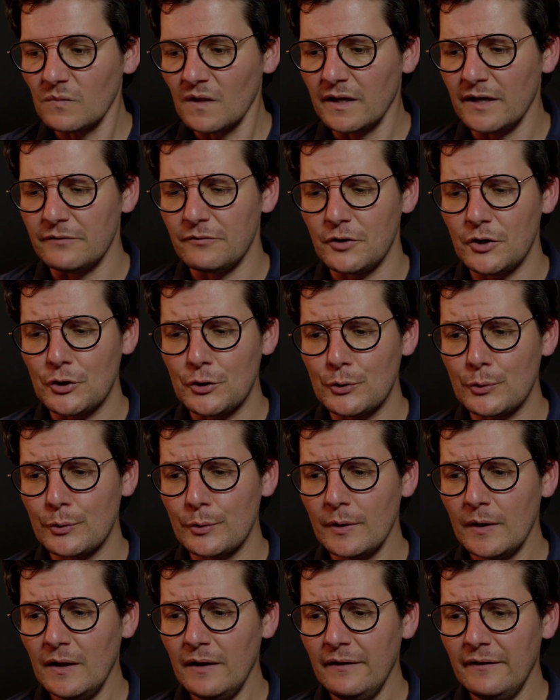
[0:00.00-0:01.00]
If
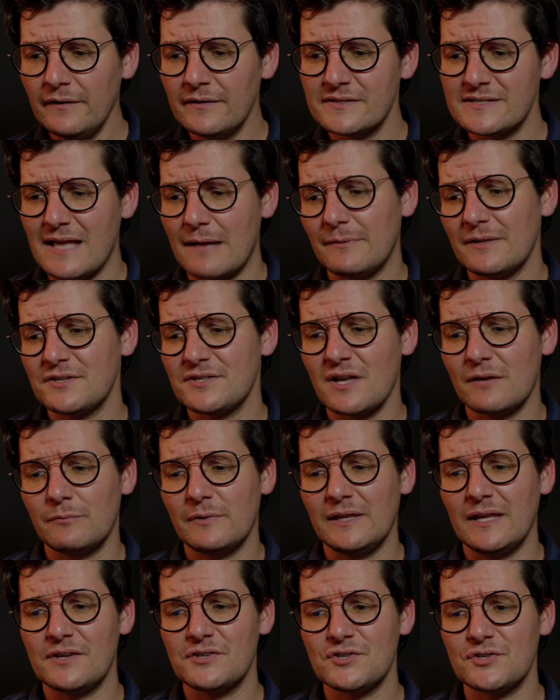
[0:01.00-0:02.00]
you establish that
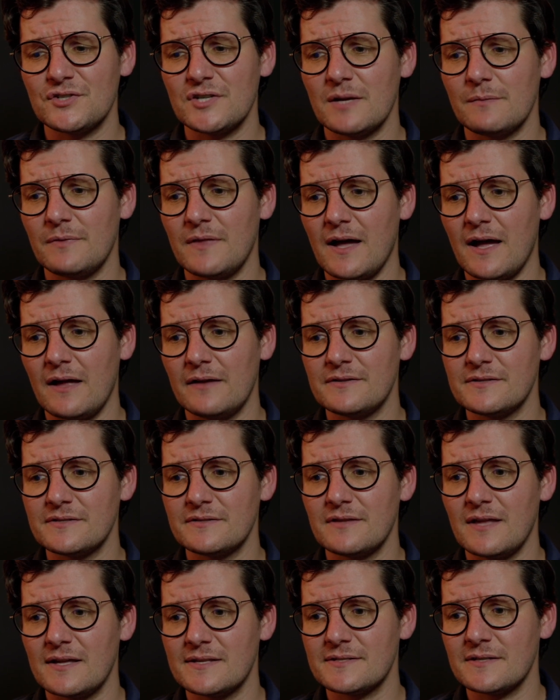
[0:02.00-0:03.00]
relationship
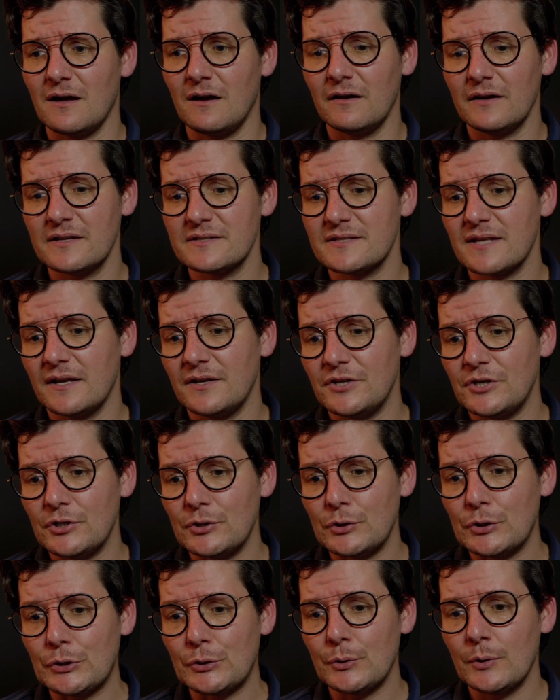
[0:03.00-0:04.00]
that's honest, and
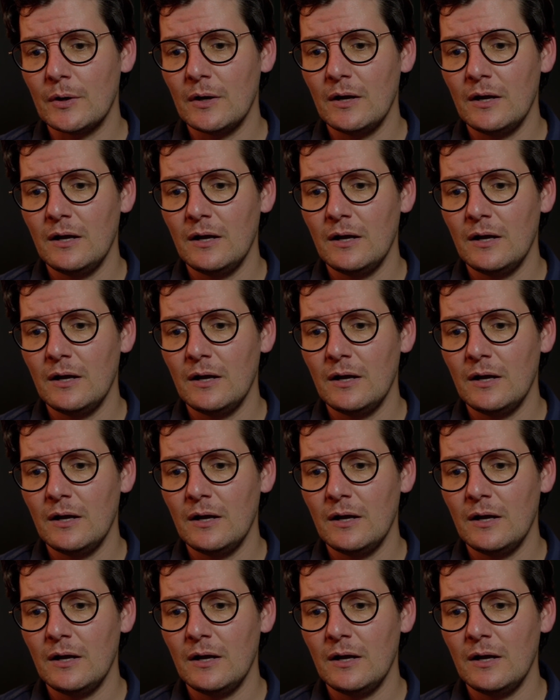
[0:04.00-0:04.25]
you